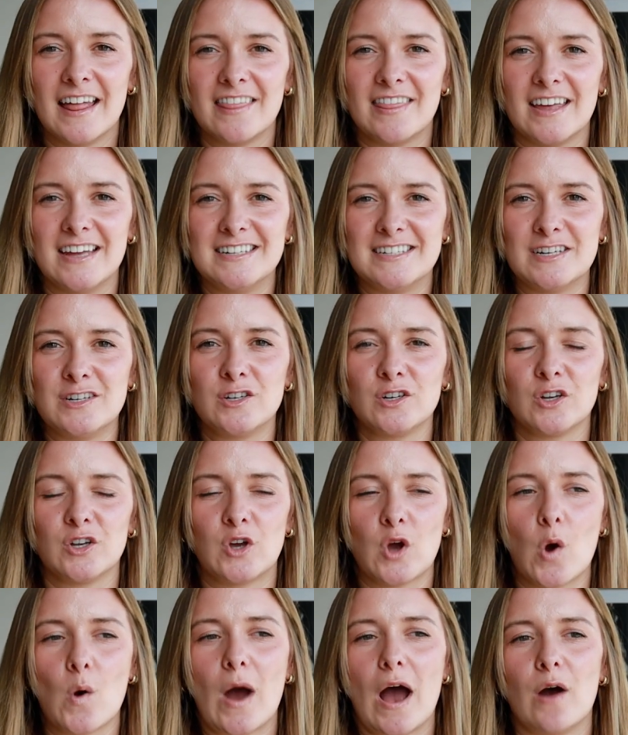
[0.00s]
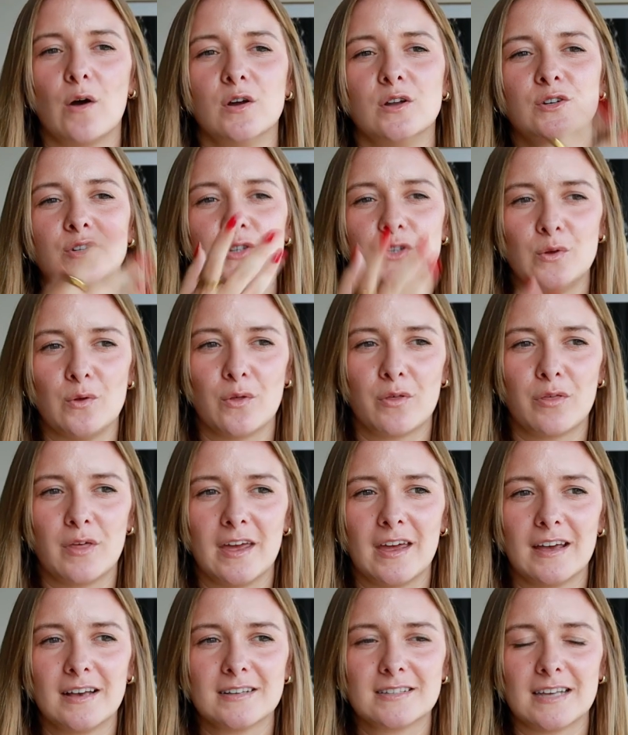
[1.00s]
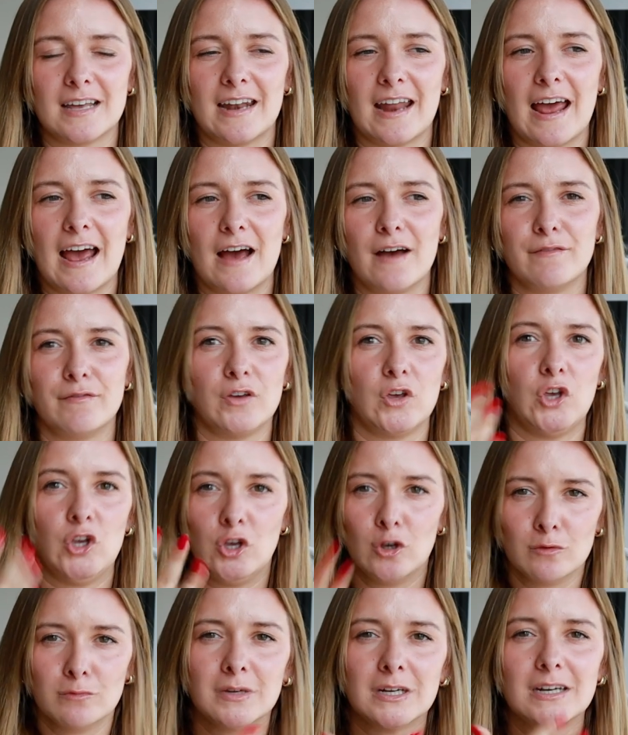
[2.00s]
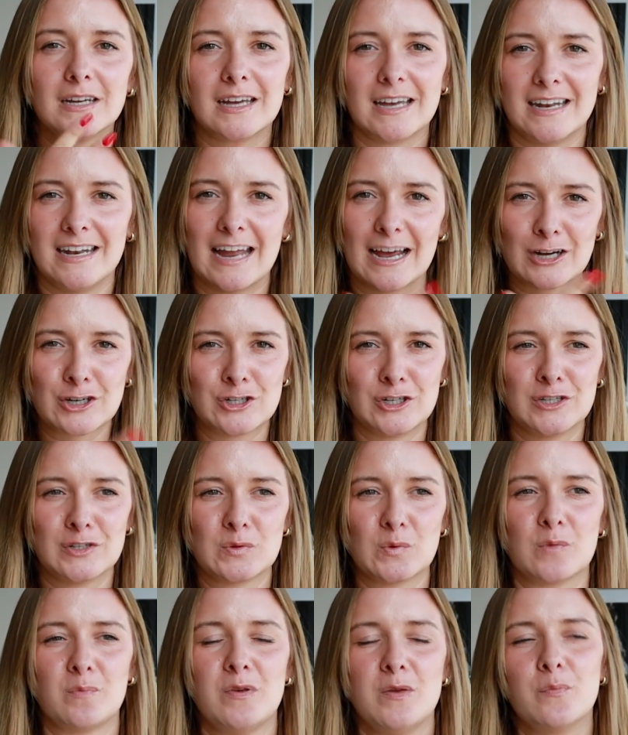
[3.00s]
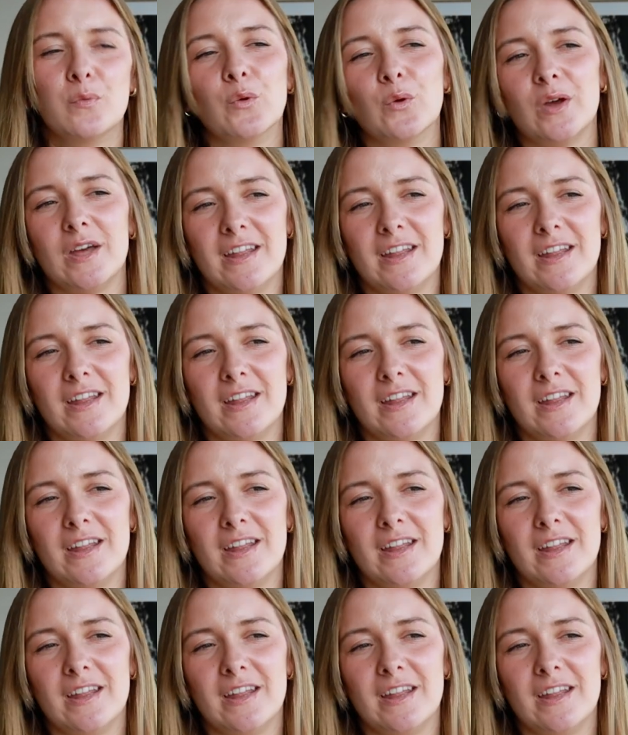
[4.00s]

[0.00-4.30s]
they didn't go out and do things and have human connections with people